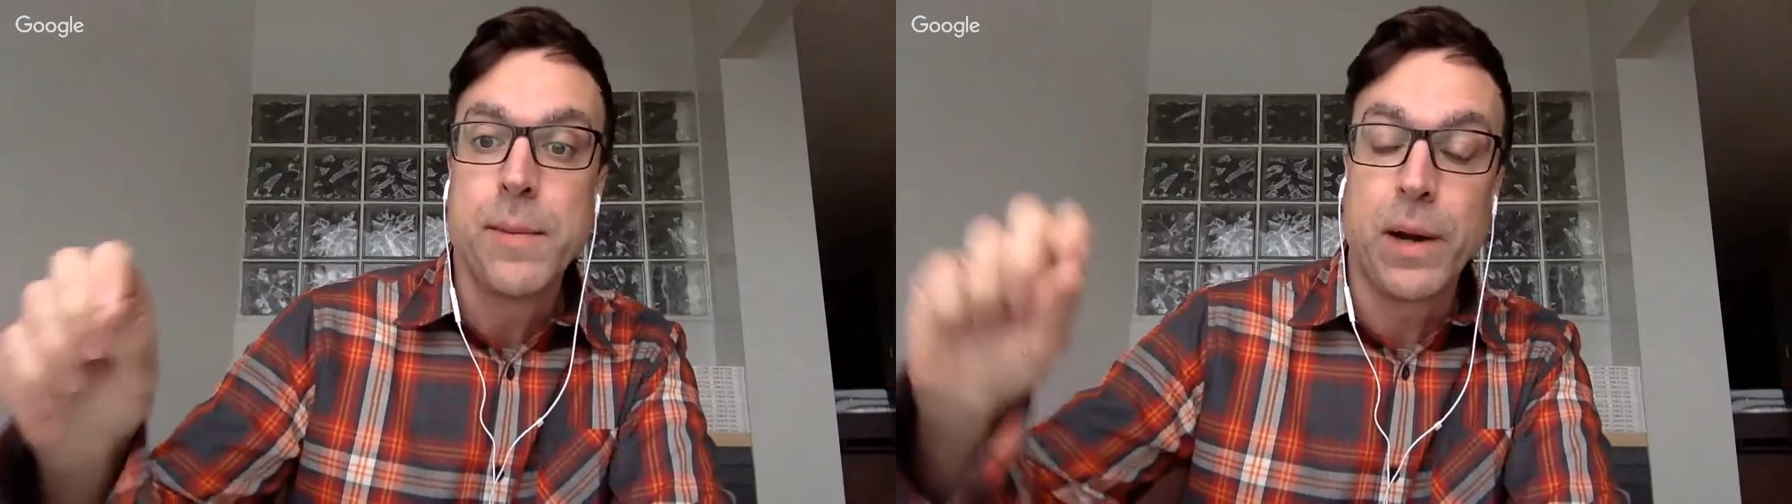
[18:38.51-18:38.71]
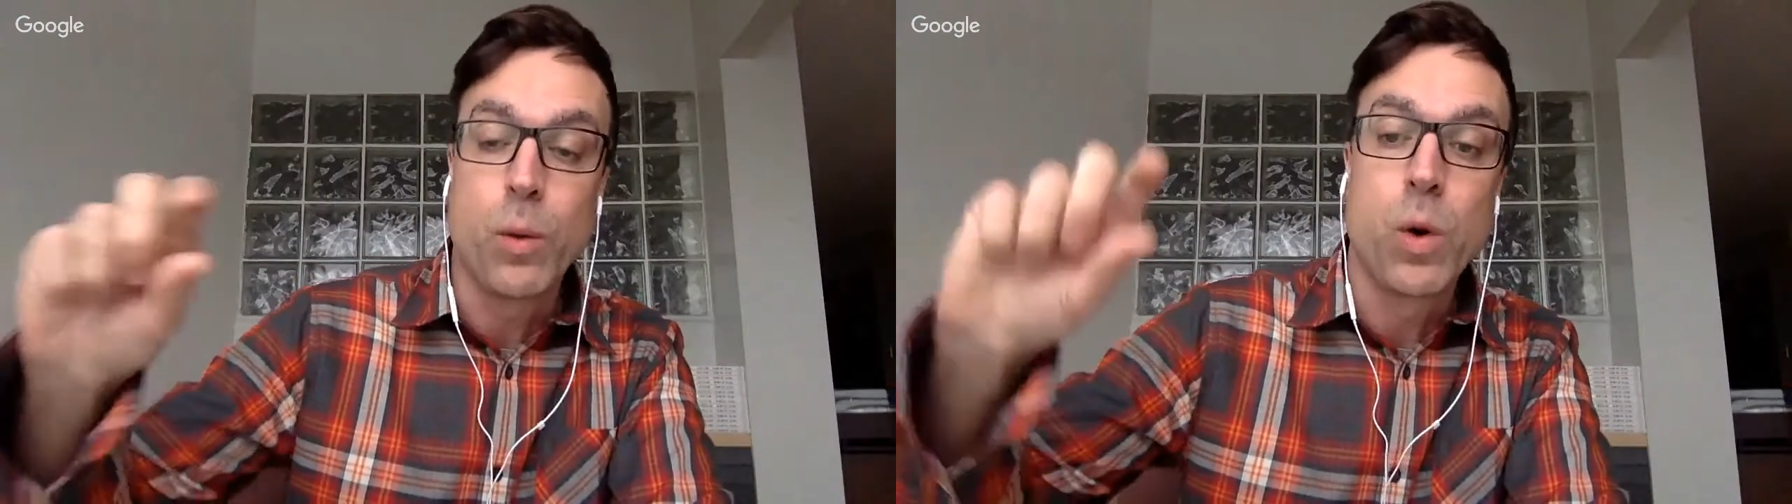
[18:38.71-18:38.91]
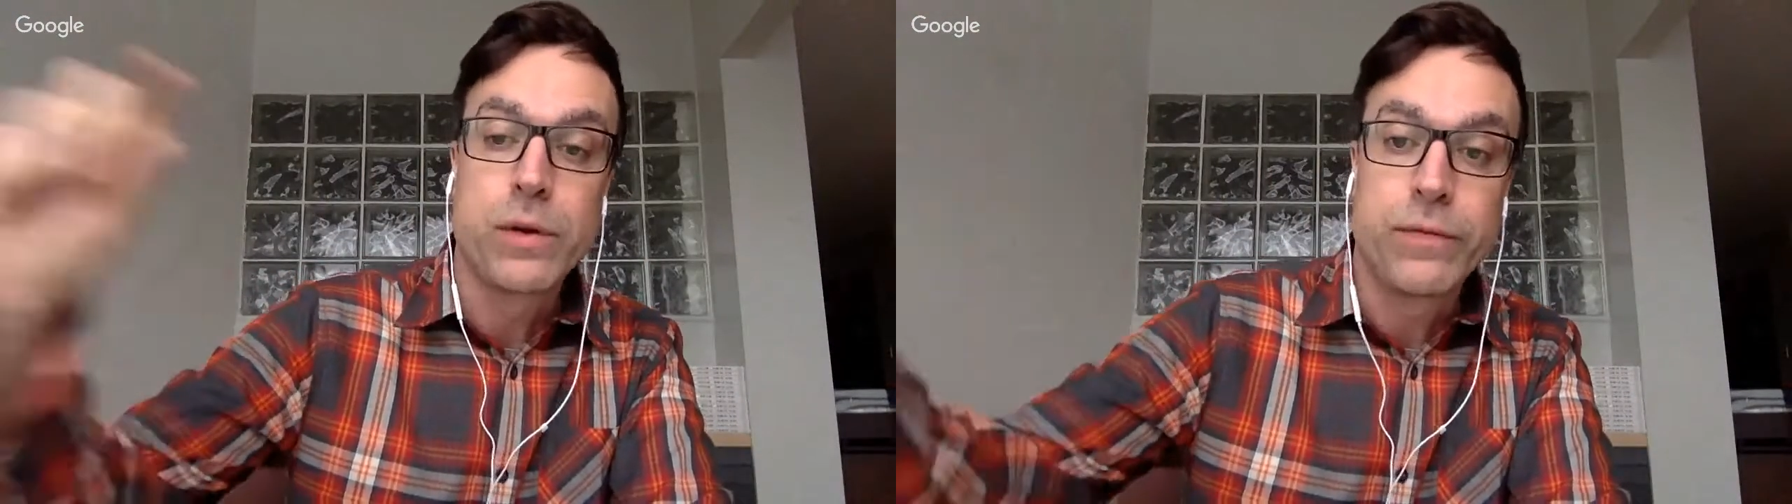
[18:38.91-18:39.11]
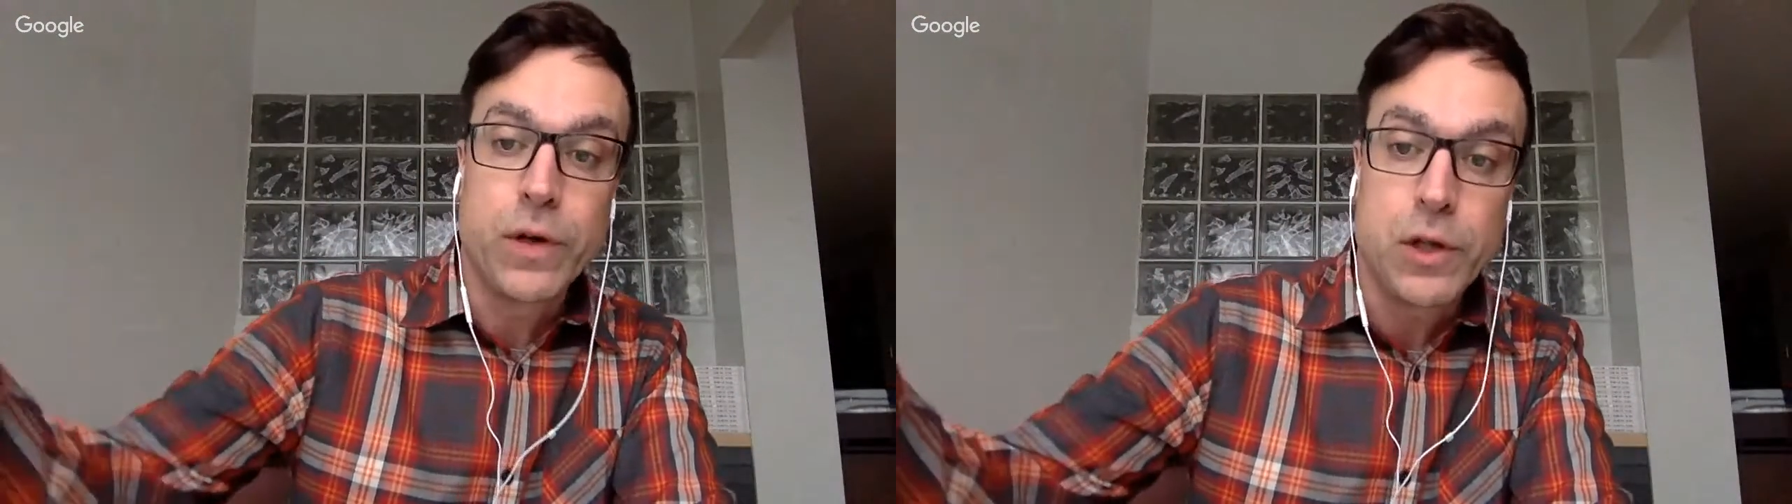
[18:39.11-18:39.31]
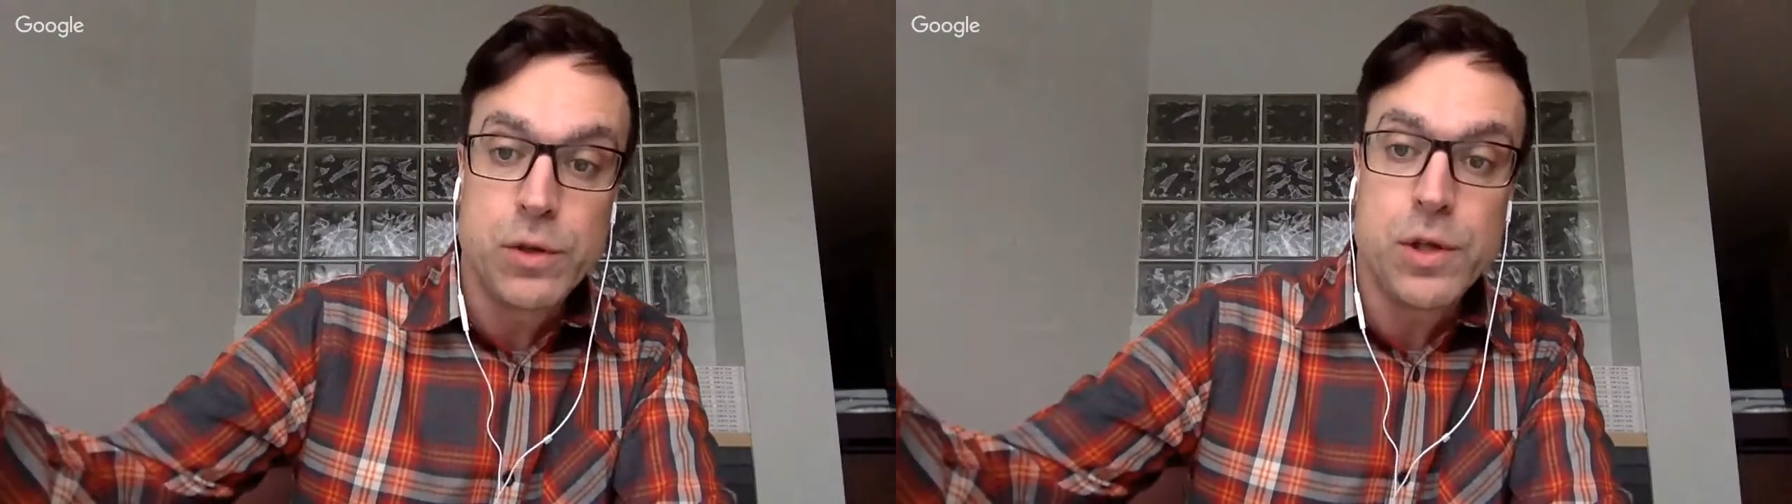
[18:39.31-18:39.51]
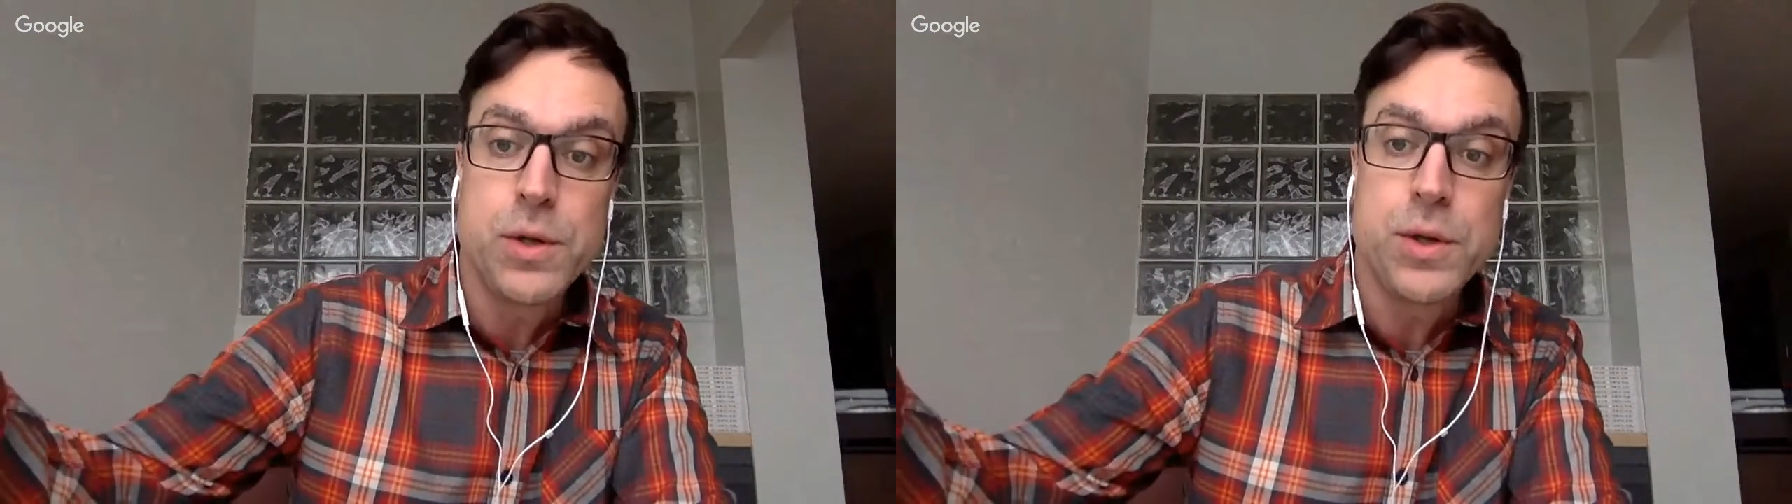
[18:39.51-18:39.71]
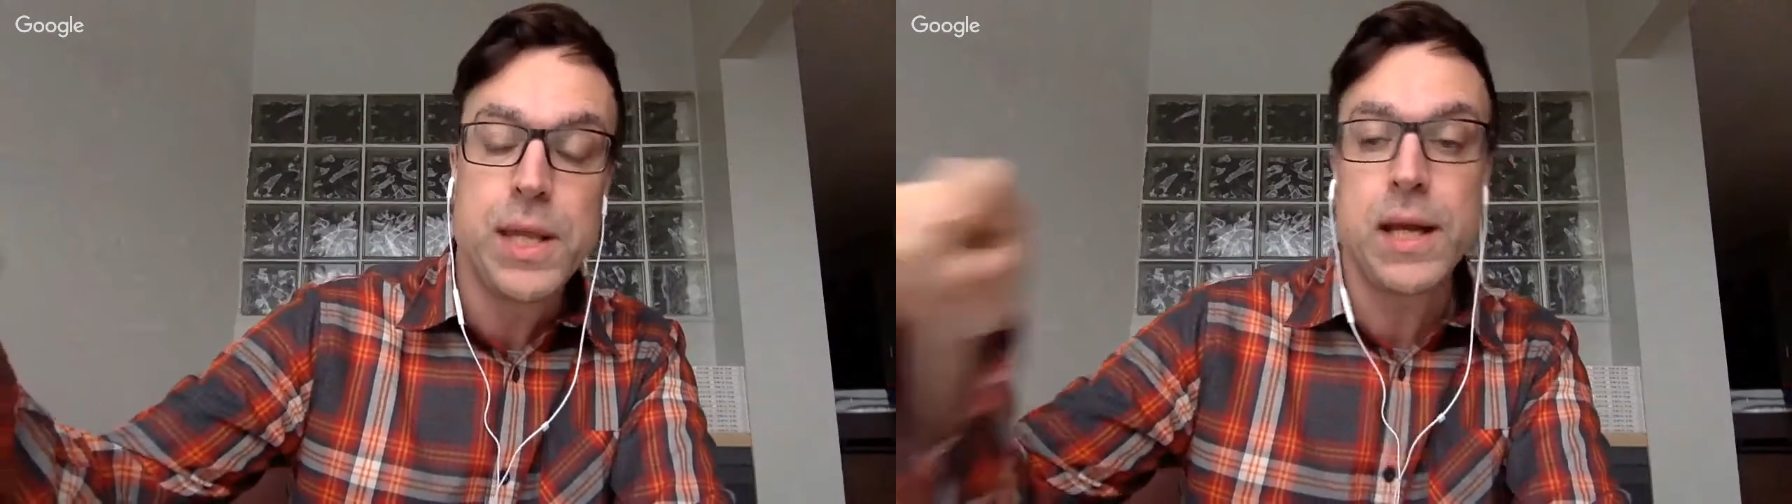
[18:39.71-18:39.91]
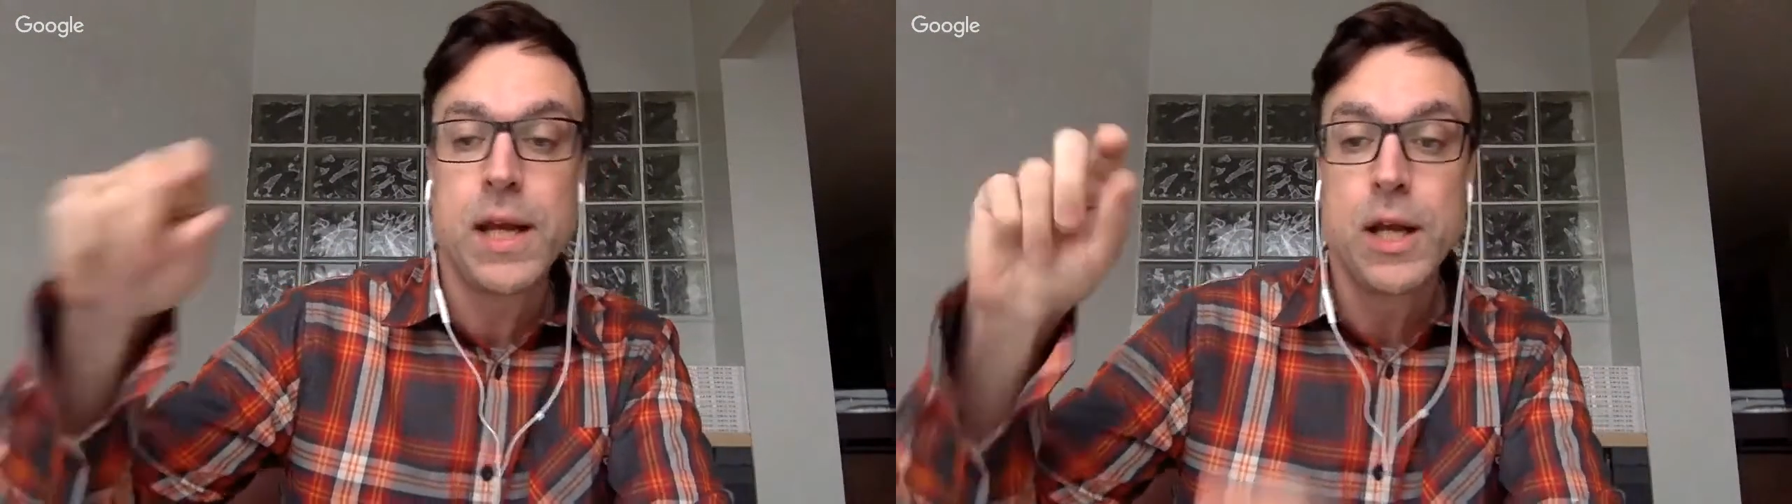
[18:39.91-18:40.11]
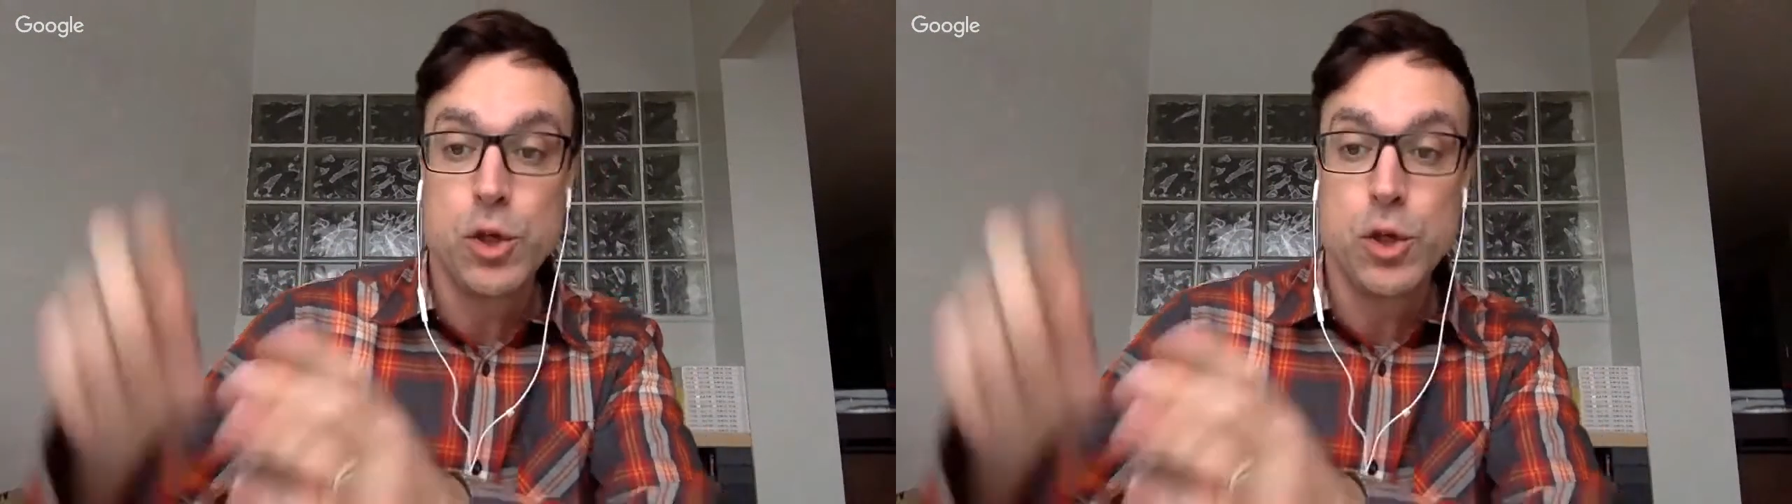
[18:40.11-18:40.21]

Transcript: but it worked for you, you think,